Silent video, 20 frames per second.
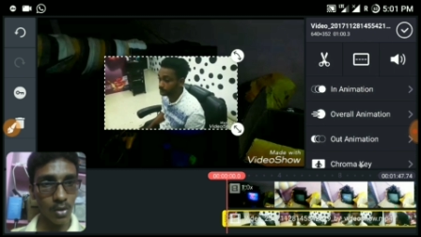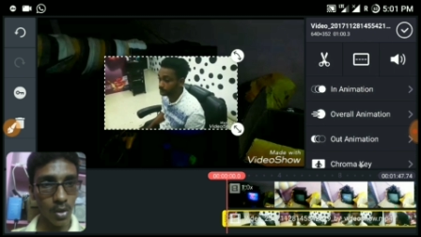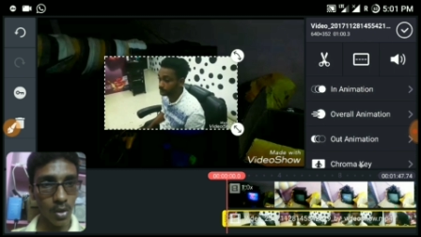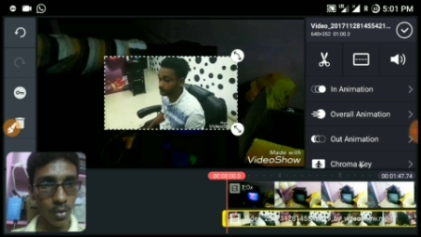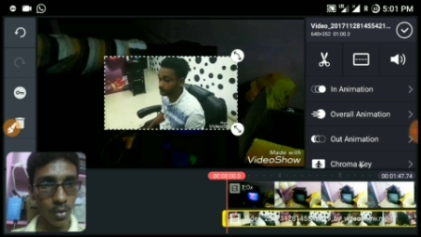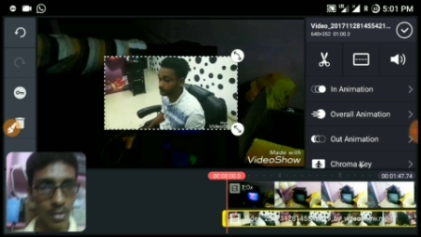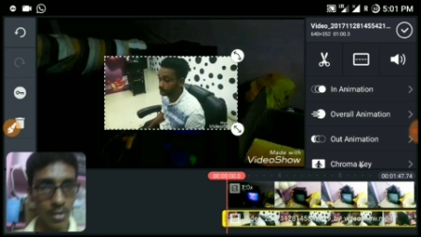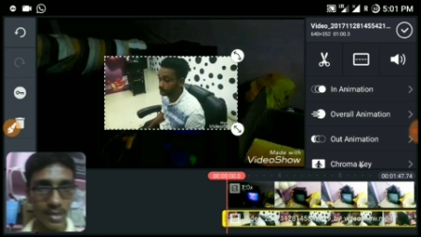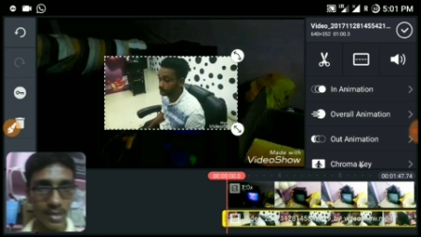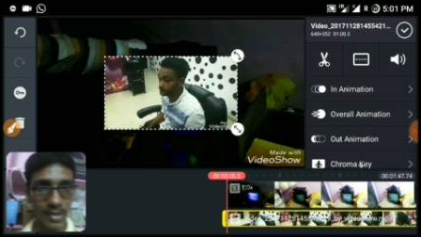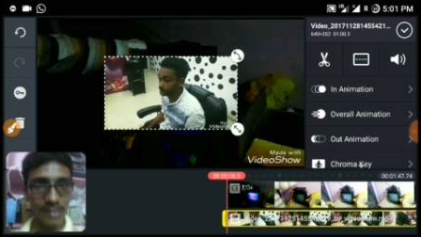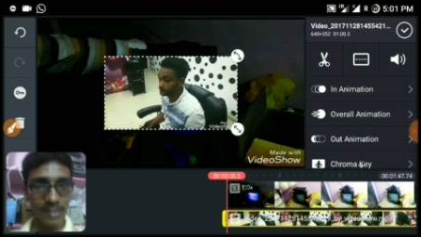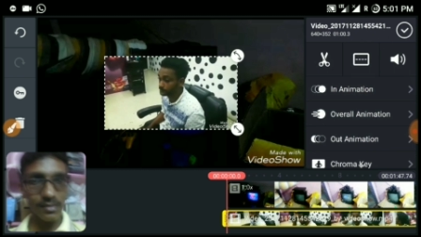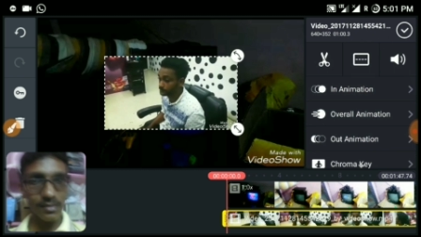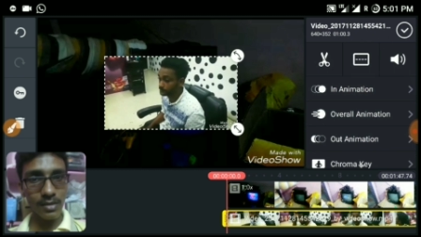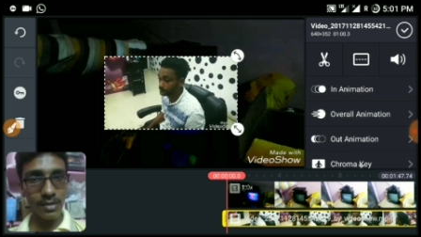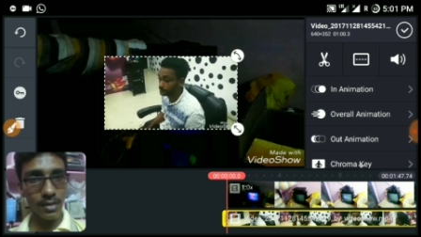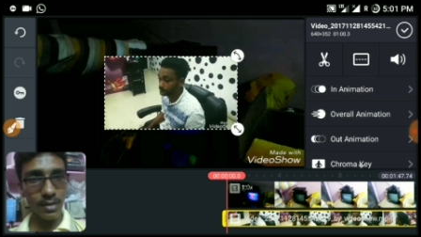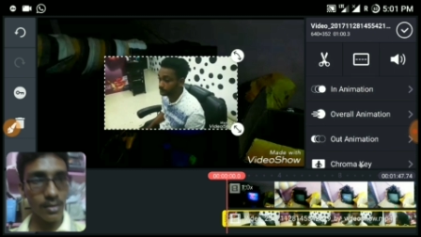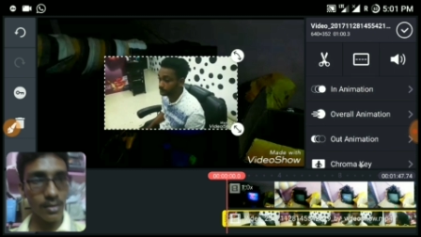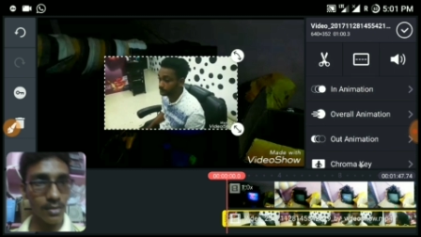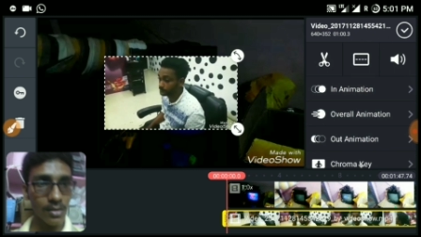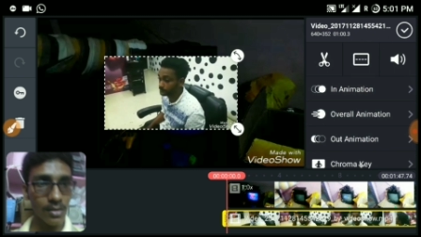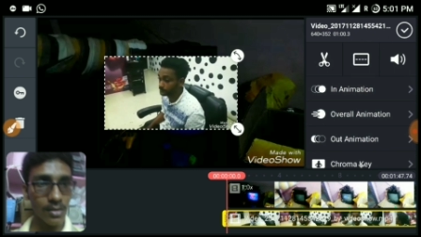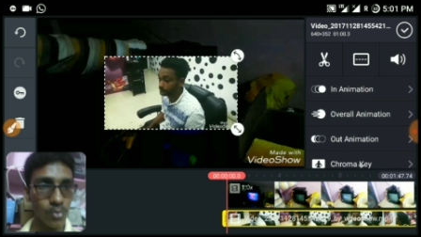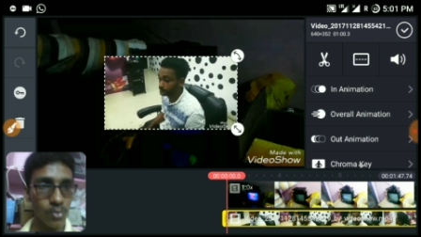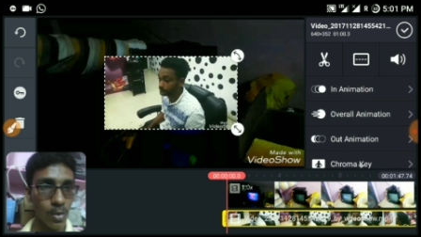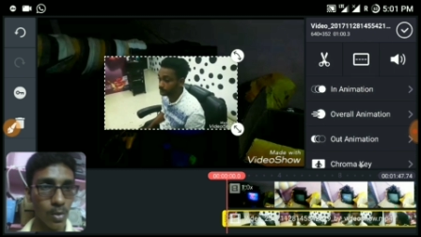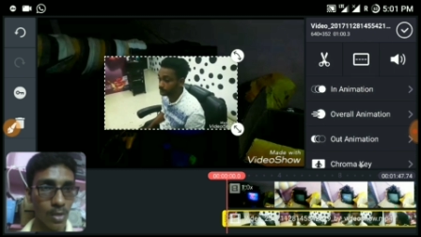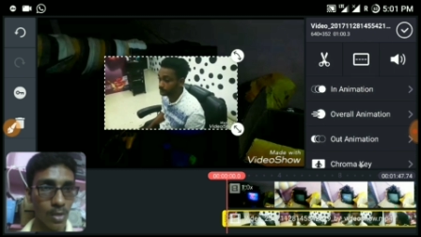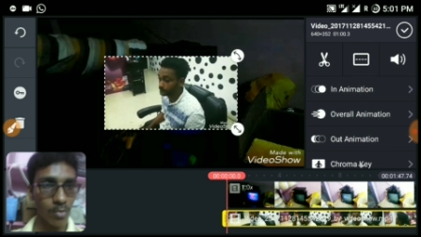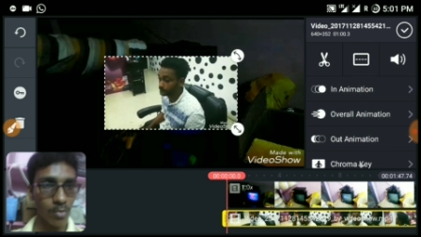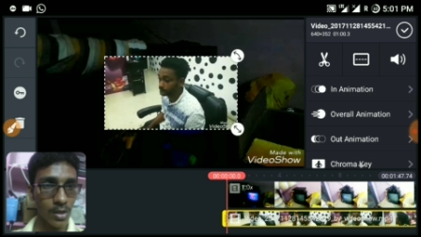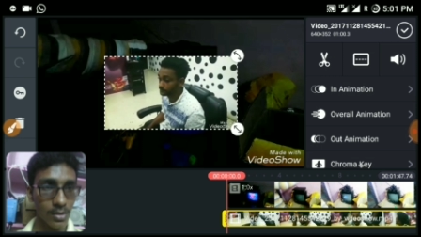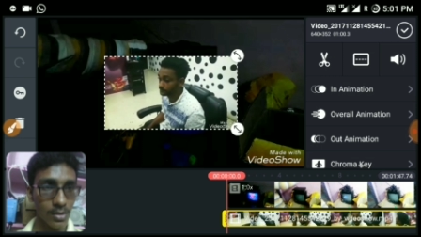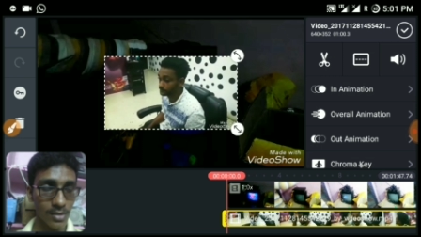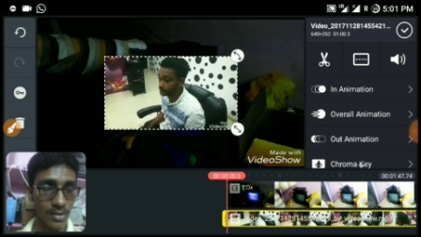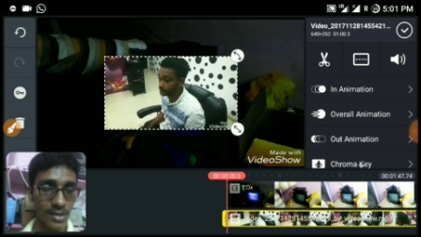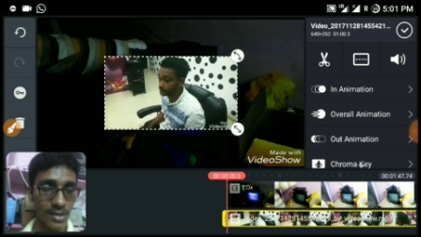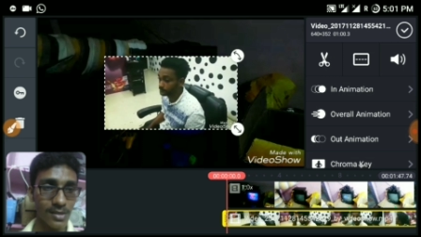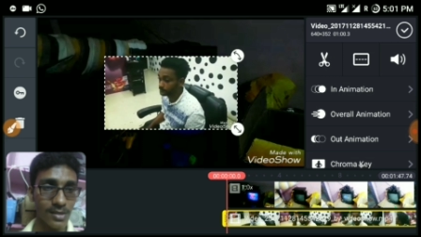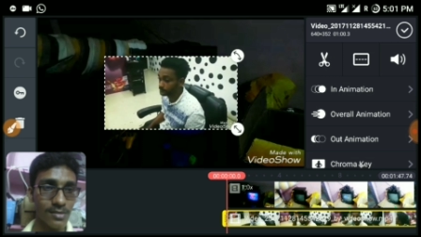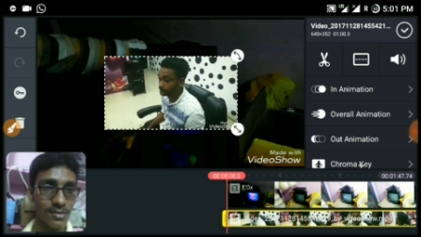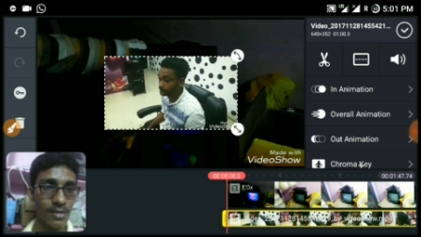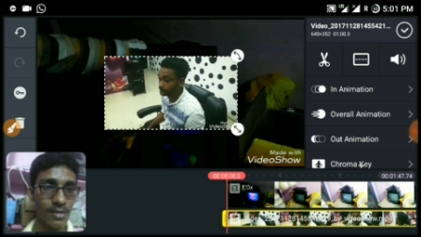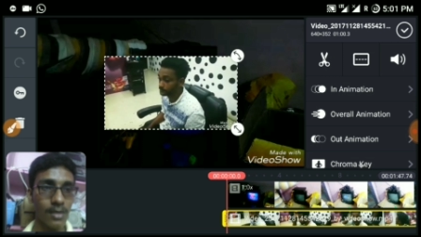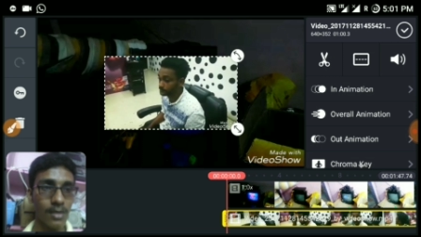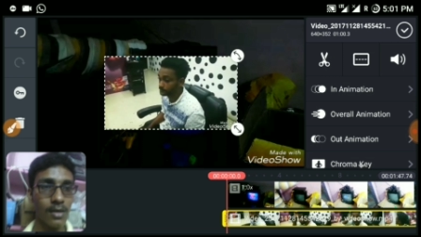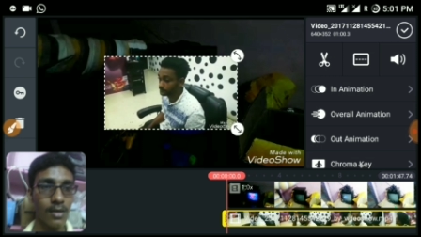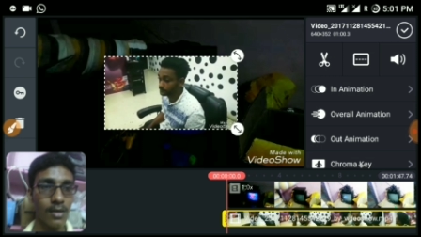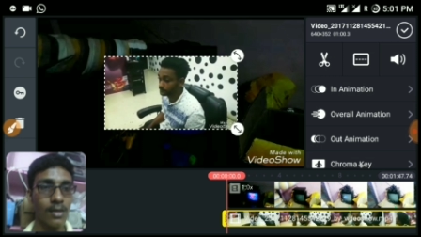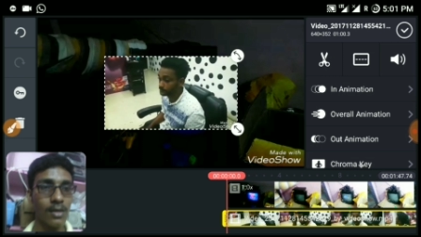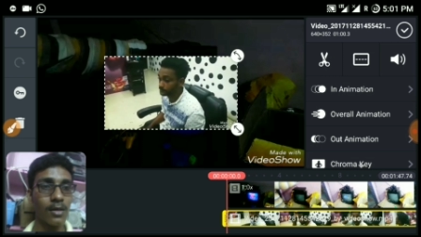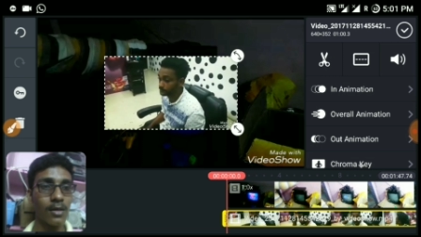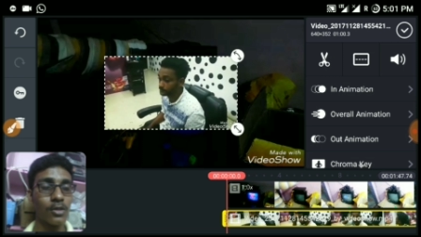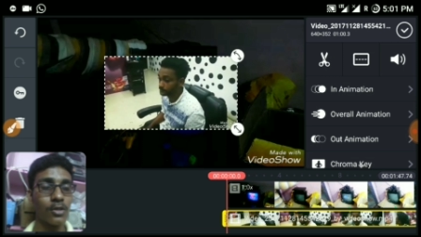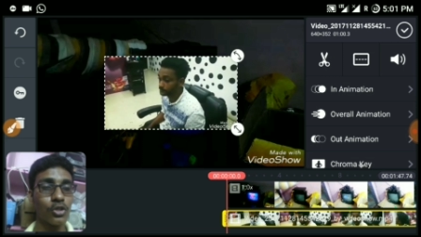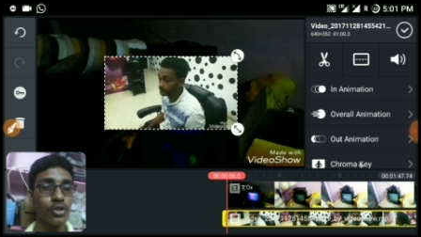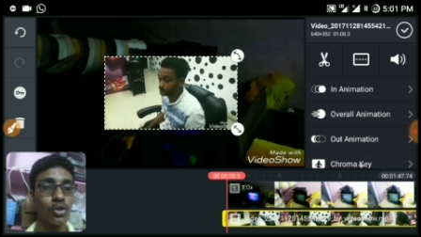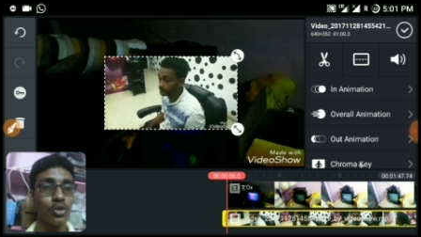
don't consider this watermark that is uh,